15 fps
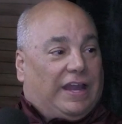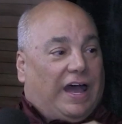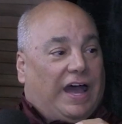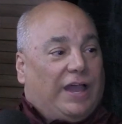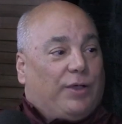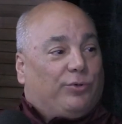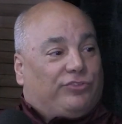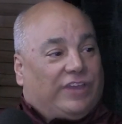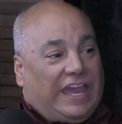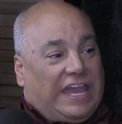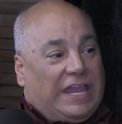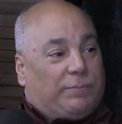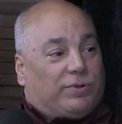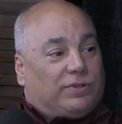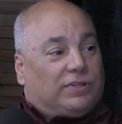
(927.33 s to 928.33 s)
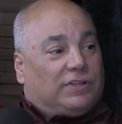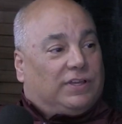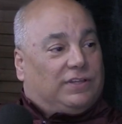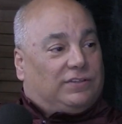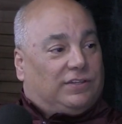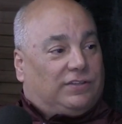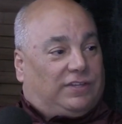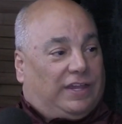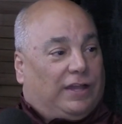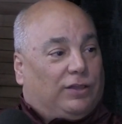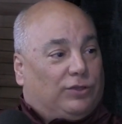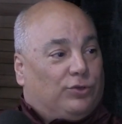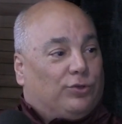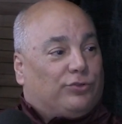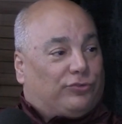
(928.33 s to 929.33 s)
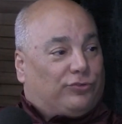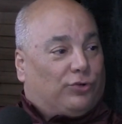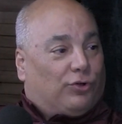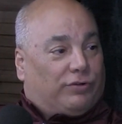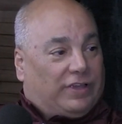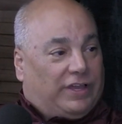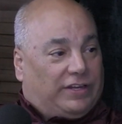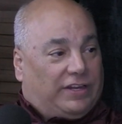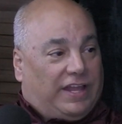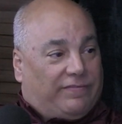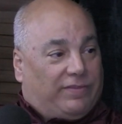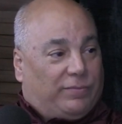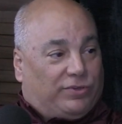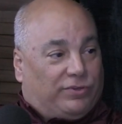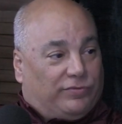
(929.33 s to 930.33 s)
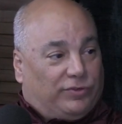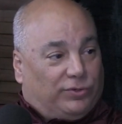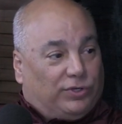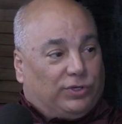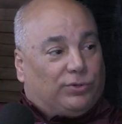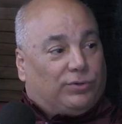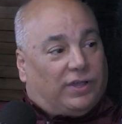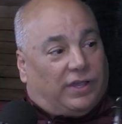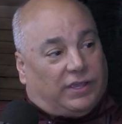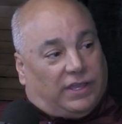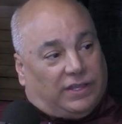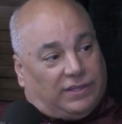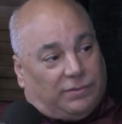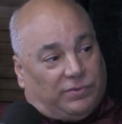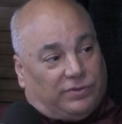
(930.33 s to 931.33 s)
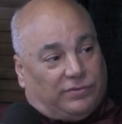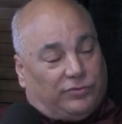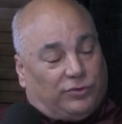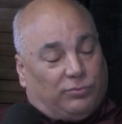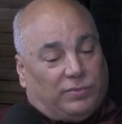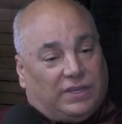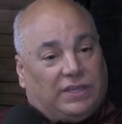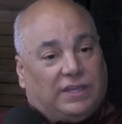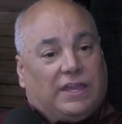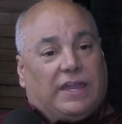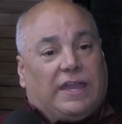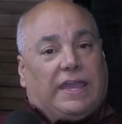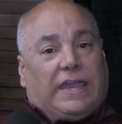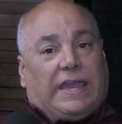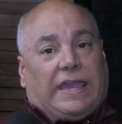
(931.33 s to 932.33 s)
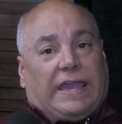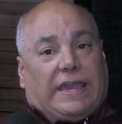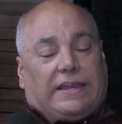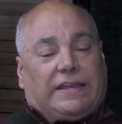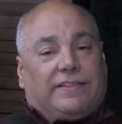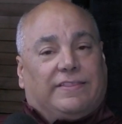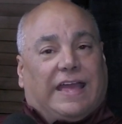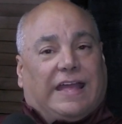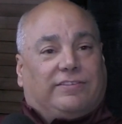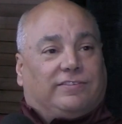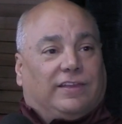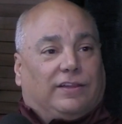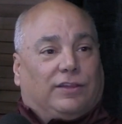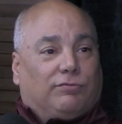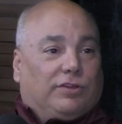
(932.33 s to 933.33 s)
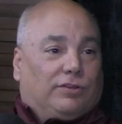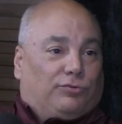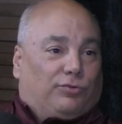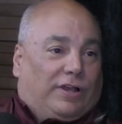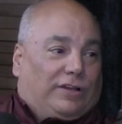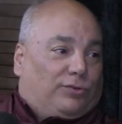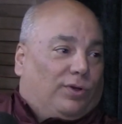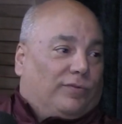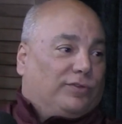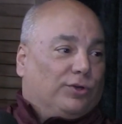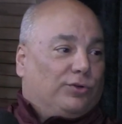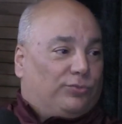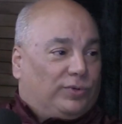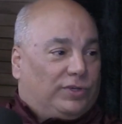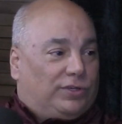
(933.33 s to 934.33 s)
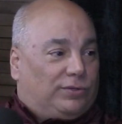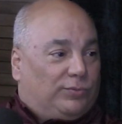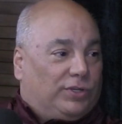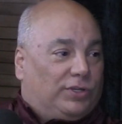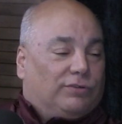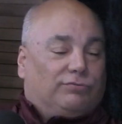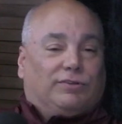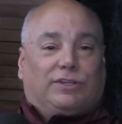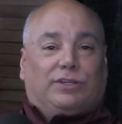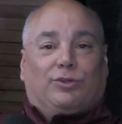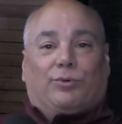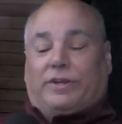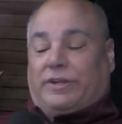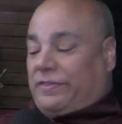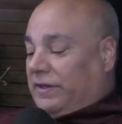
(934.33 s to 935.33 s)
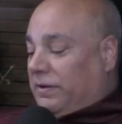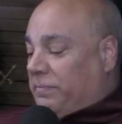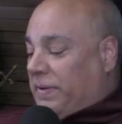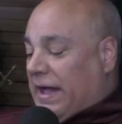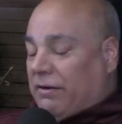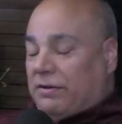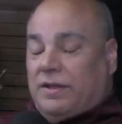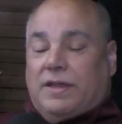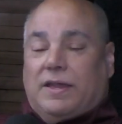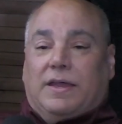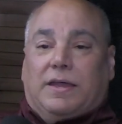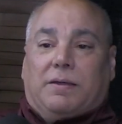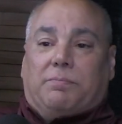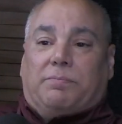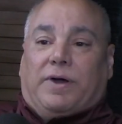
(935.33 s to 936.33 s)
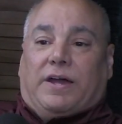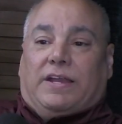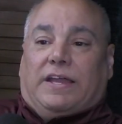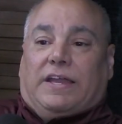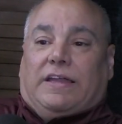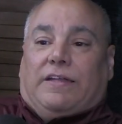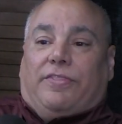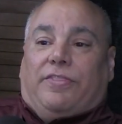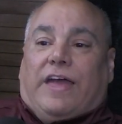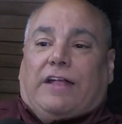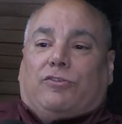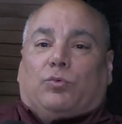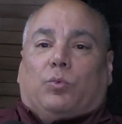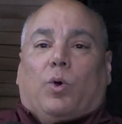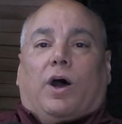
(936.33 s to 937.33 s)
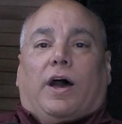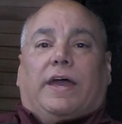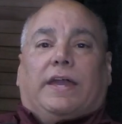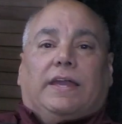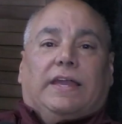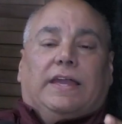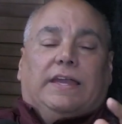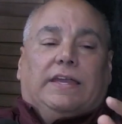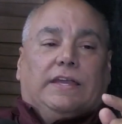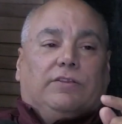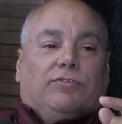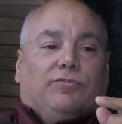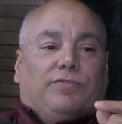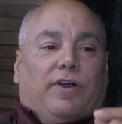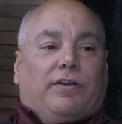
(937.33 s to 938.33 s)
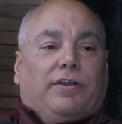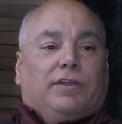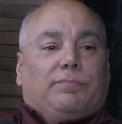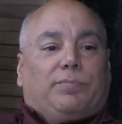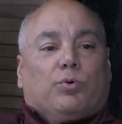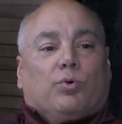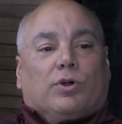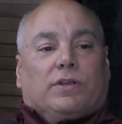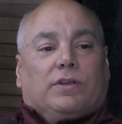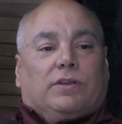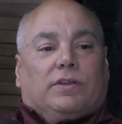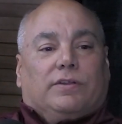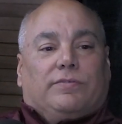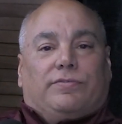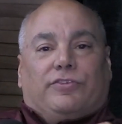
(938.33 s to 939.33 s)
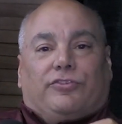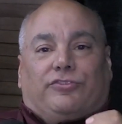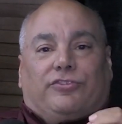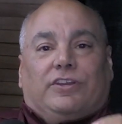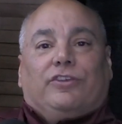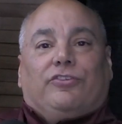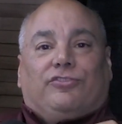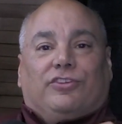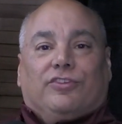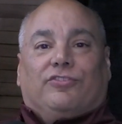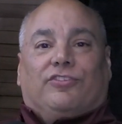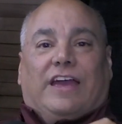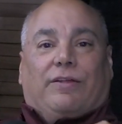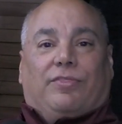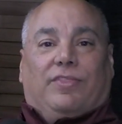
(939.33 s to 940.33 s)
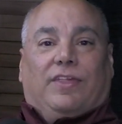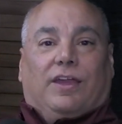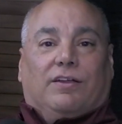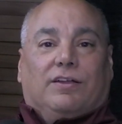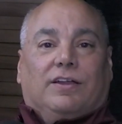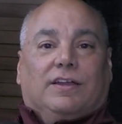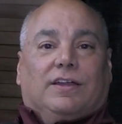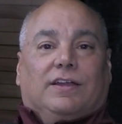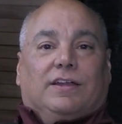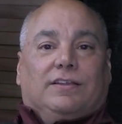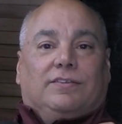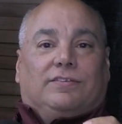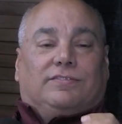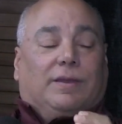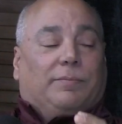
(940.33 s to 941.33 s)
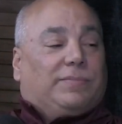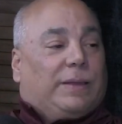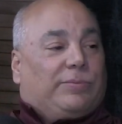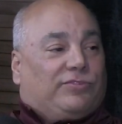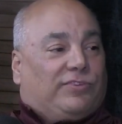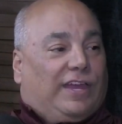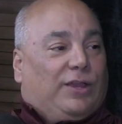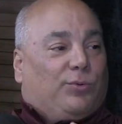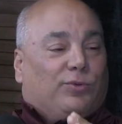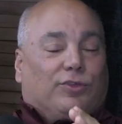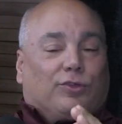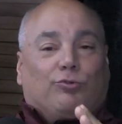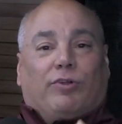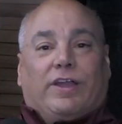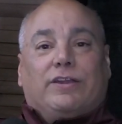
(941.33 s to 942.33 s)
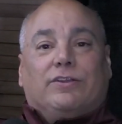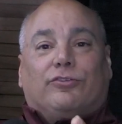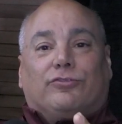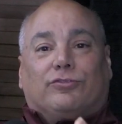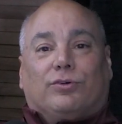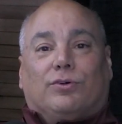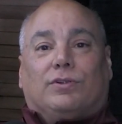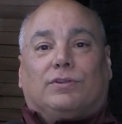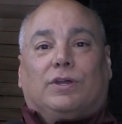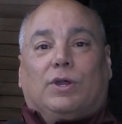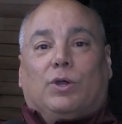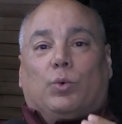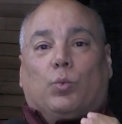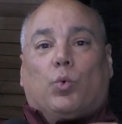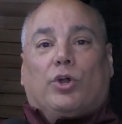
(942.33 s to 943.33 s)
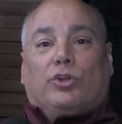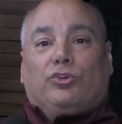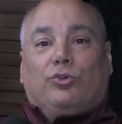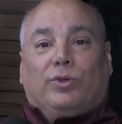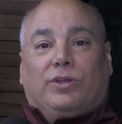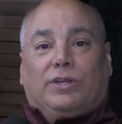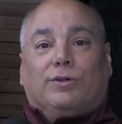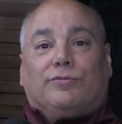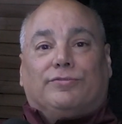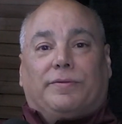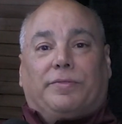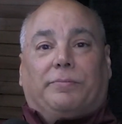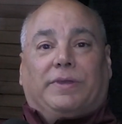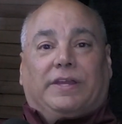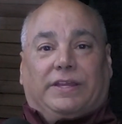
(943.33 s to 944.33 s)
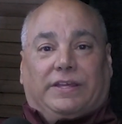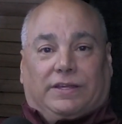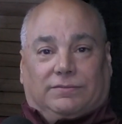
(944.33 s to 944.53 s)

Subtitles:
was able to tell your story. I didn't have them interview you. I had them interview me. And that set the Channel 12 News, we couldn't really do anything about. But that's why it's very important for citizens out there to sometimes take with a grain of salt what you hear from the media.